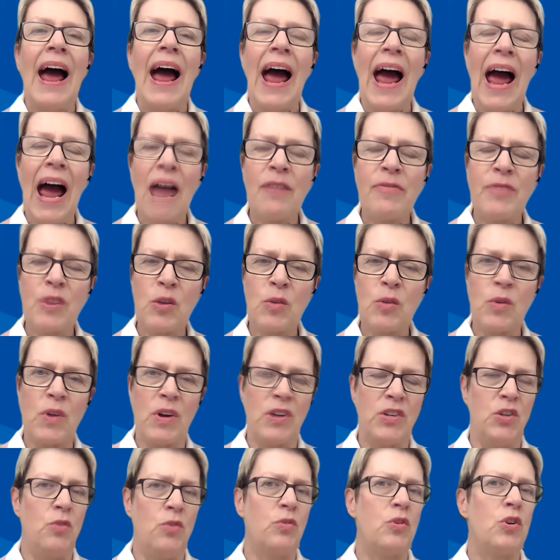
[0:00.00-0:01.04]

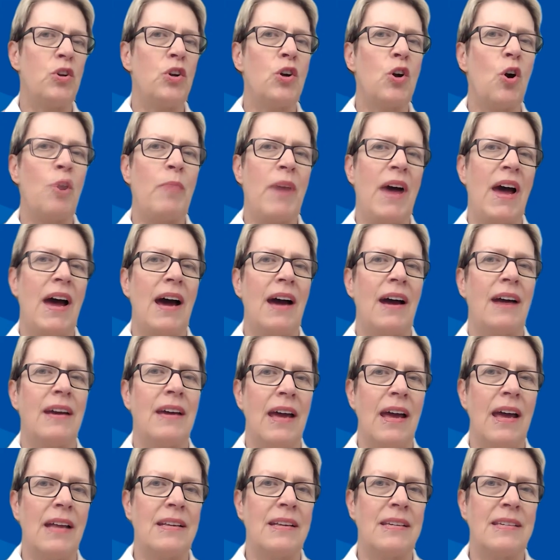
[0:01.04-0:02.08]
Afterwards, you can go back
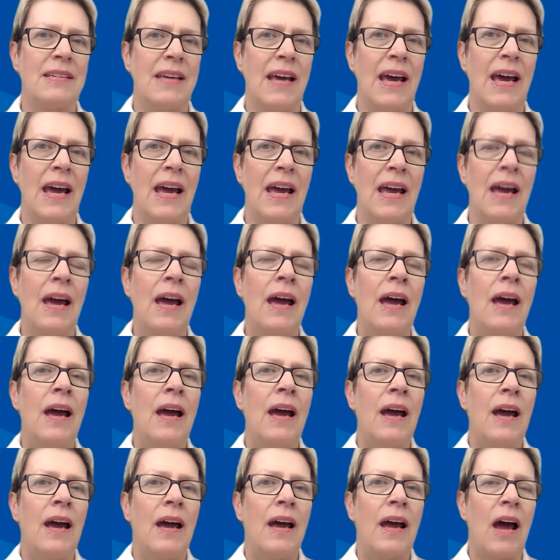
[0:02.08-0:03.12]
and say,
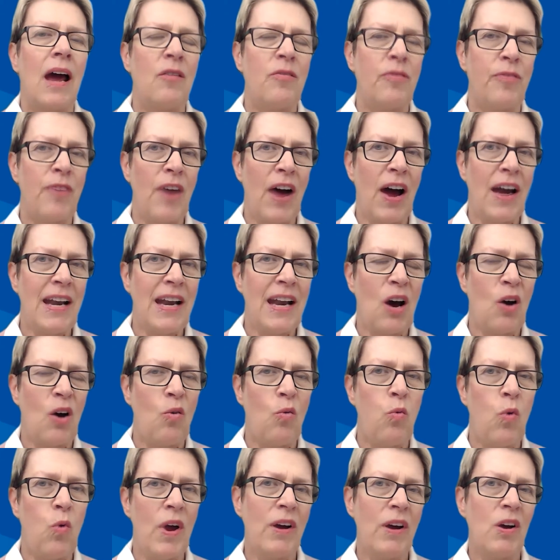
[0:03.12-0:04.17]
and find
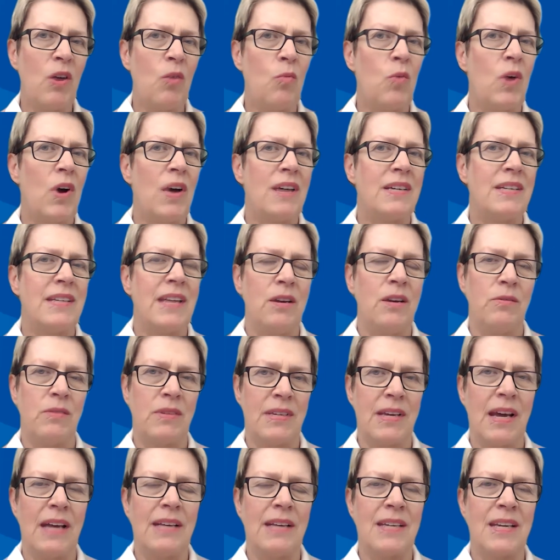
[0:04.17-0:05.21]
out where it was that you
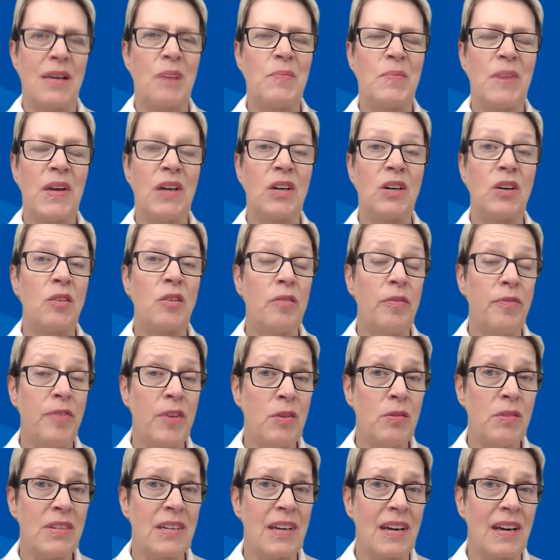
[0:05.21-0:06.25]
said something
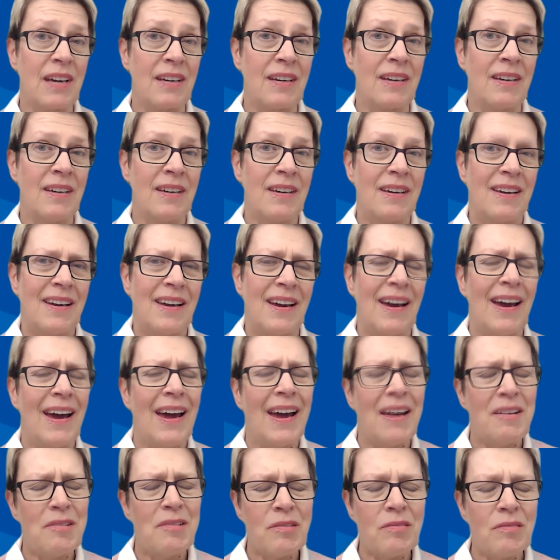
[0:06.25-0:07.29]
confusing
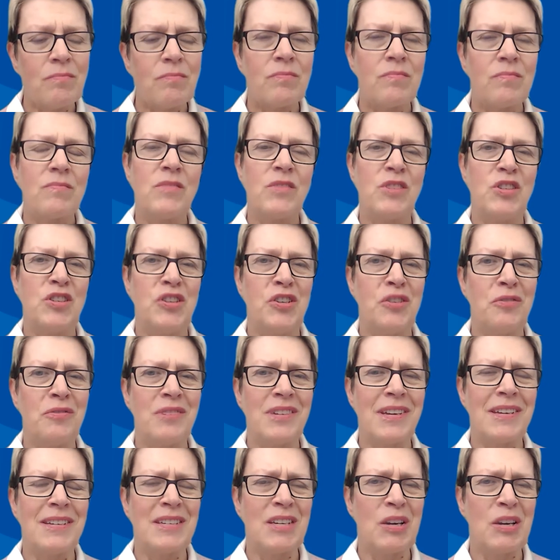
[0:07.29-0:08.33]
and
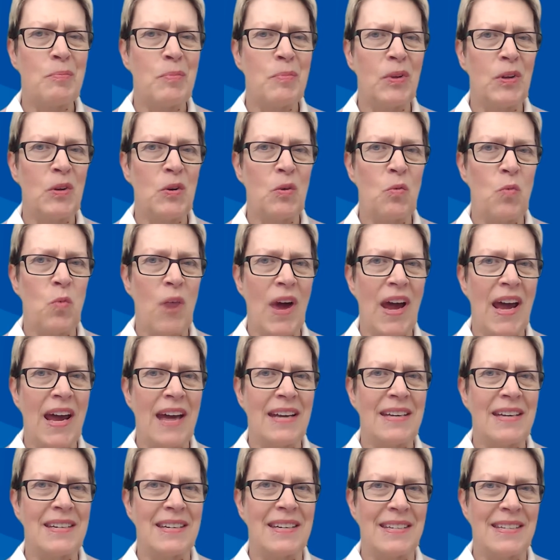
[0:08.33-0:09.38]
choose a simpler
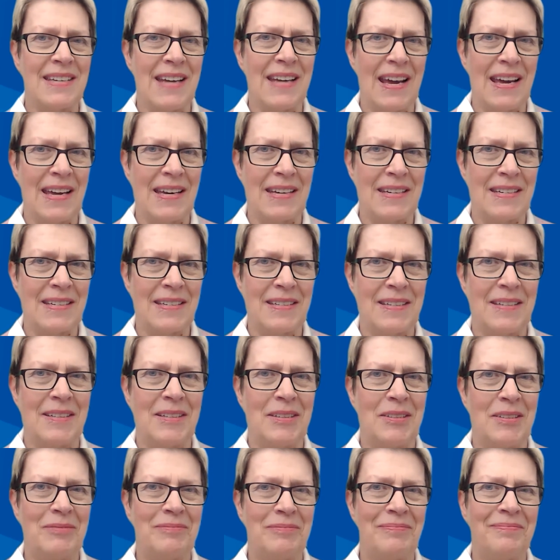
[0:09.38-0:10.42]
way to say it.
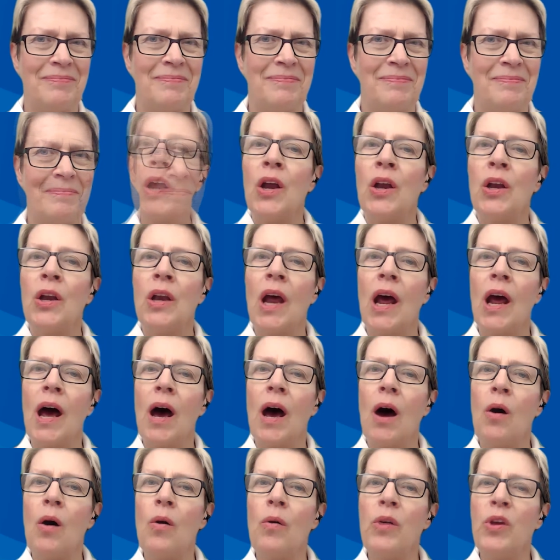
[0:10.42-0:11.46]

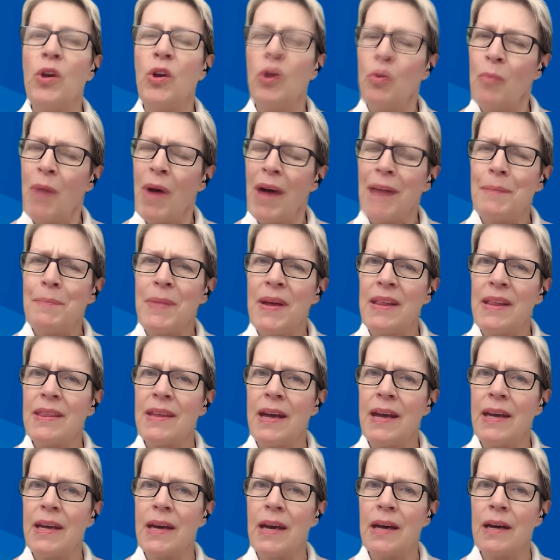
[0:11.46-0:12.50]
Now, you might be
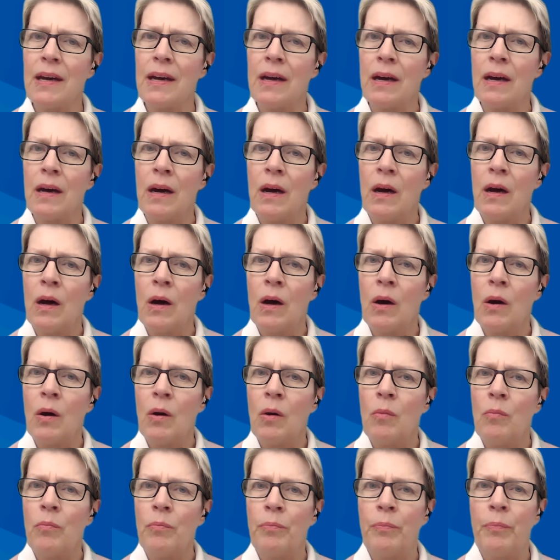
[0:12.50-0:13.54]
thinking,
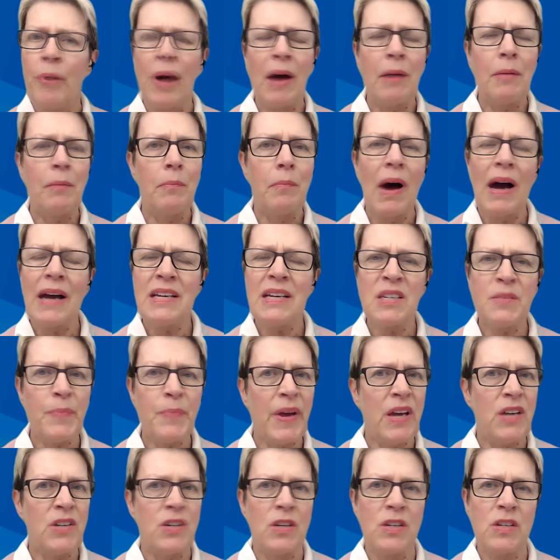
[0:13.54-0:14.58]
but my
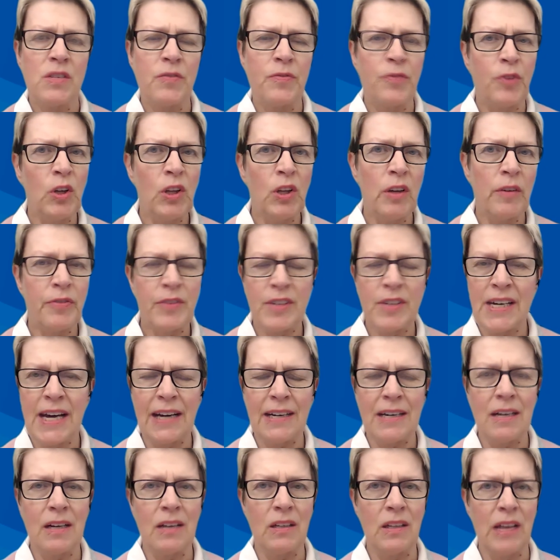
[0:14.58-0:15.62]
speech is full of
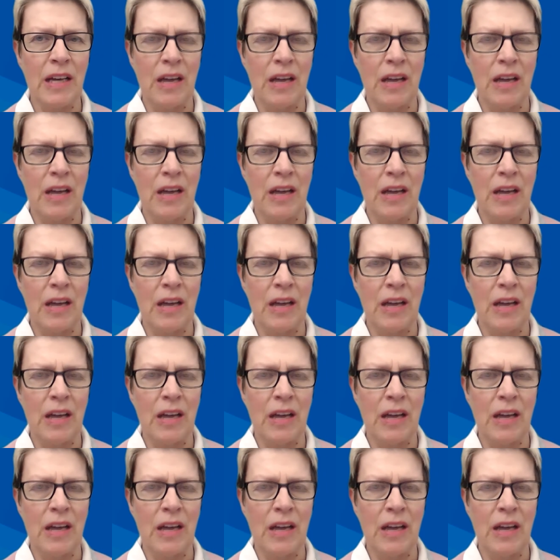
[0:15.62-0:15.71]
technical